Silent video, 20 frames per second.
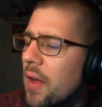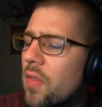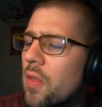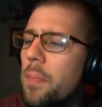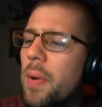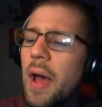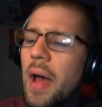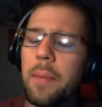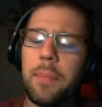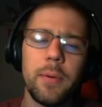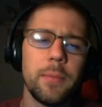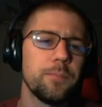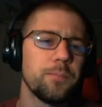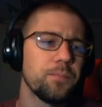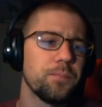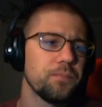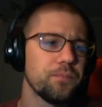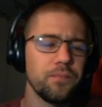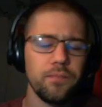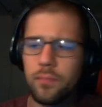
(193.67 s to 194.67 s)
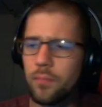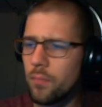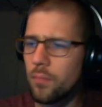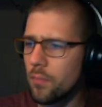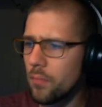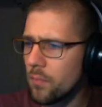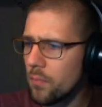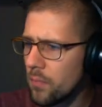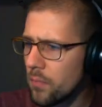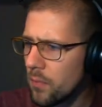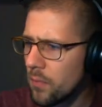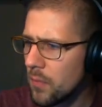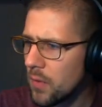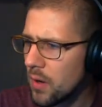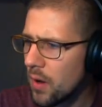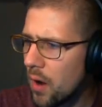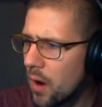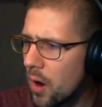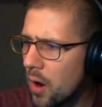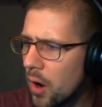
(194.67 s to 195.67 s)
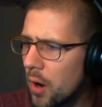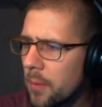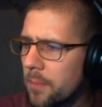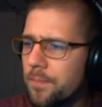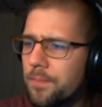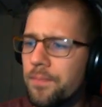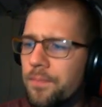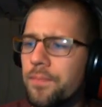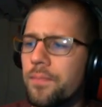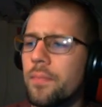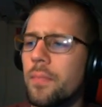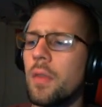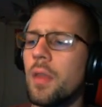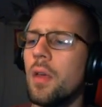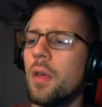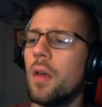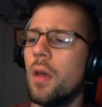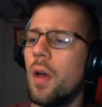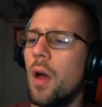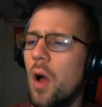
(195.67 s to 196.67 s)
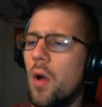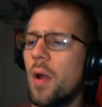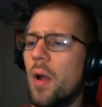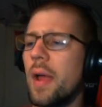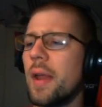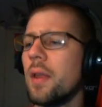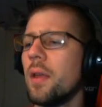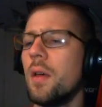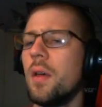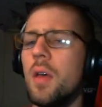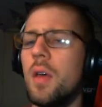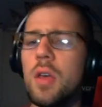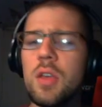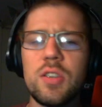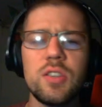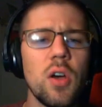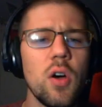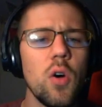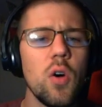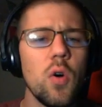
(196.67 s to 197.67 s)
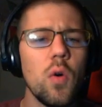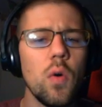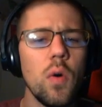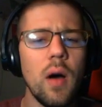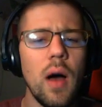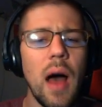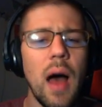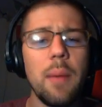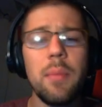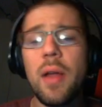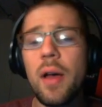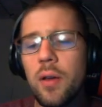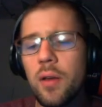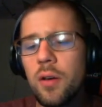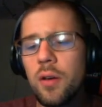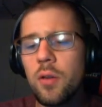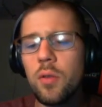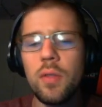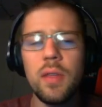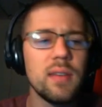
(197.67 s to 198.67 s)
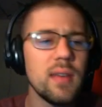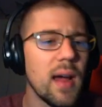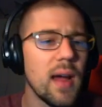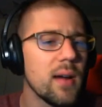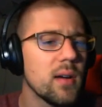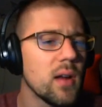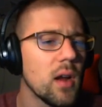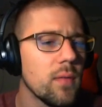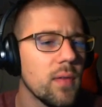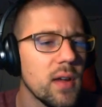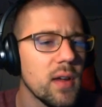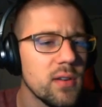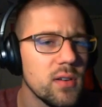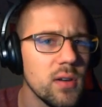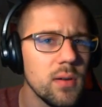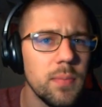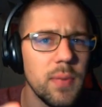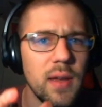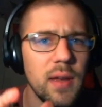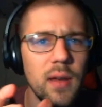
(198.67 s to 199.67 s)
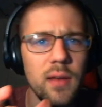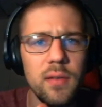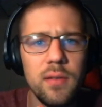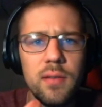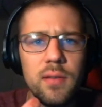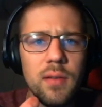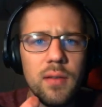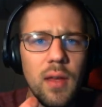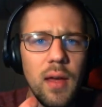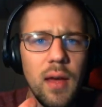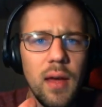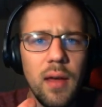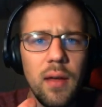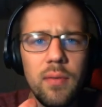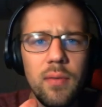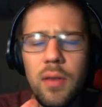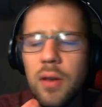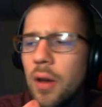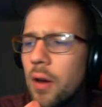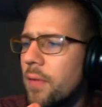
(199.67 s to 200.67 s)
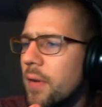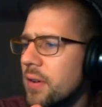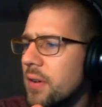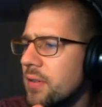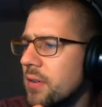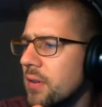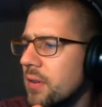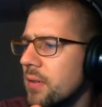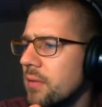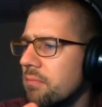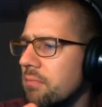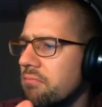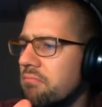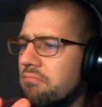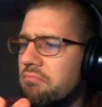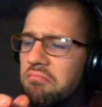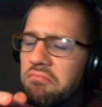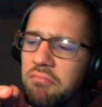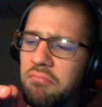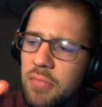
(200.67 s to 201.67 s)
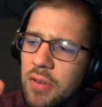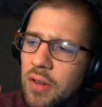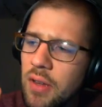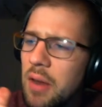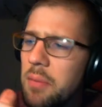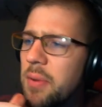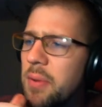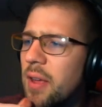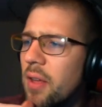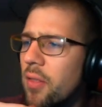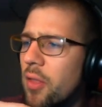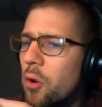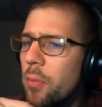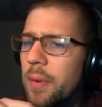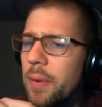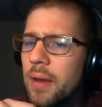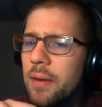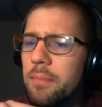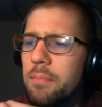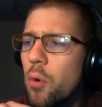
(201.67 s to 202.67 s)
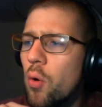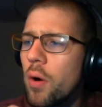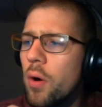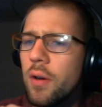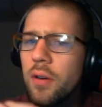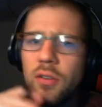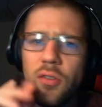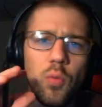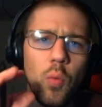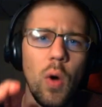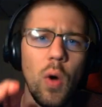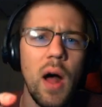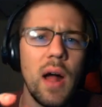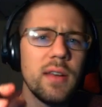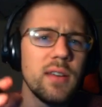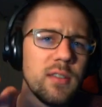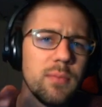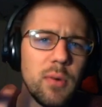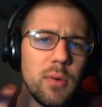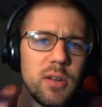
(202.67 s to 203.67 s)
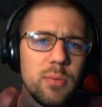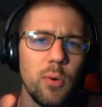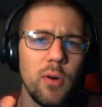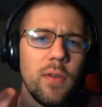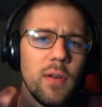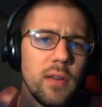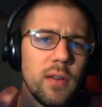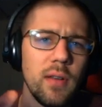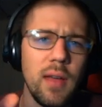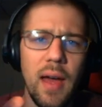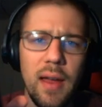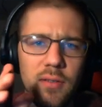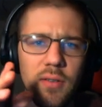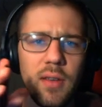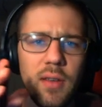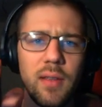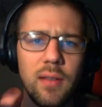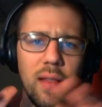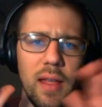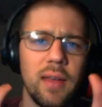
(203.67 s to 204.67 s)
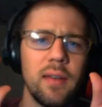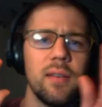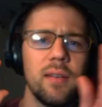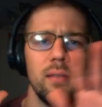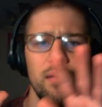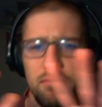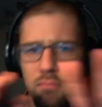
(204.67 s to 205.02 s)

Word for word: in the pipe. R. All right, so I'm not going to do the entire derivation because uh, the derivation can be a little bit boring to just watch. It's much more fun to actually like